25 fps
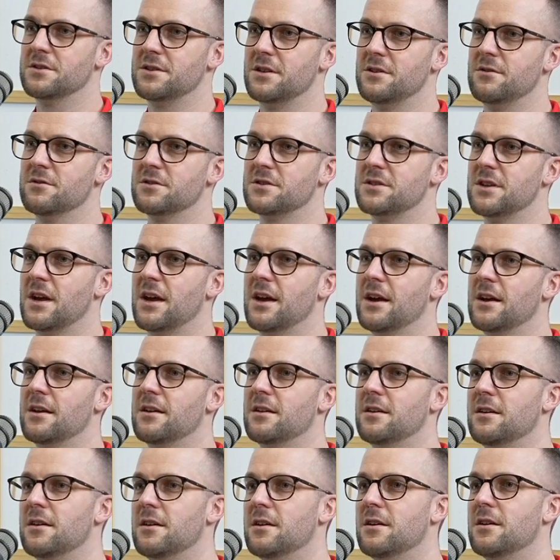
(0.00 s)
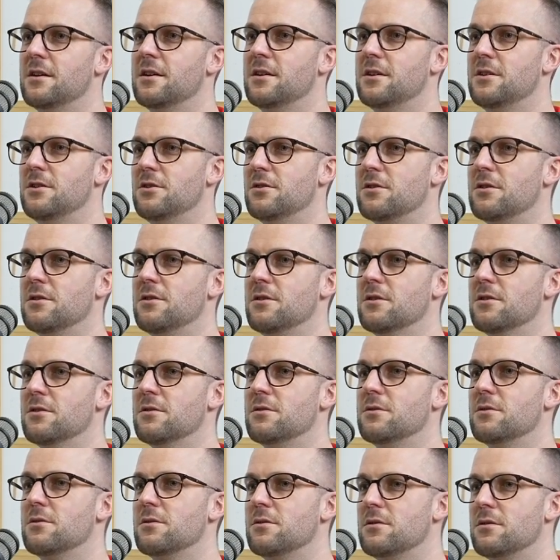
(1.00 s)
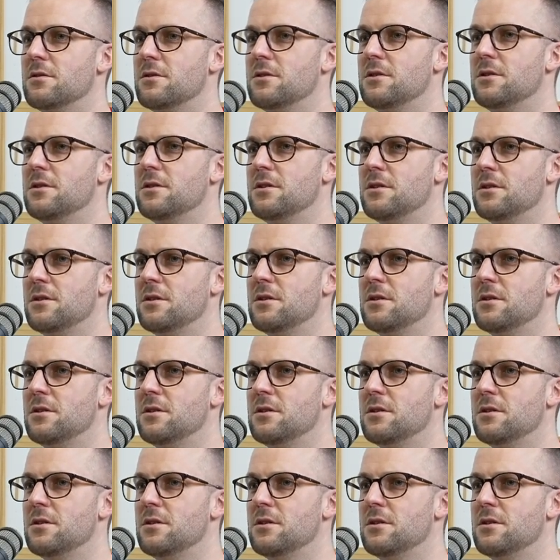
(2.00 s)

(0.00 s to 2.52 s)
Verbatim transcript: that you're saying you can do. Exactly.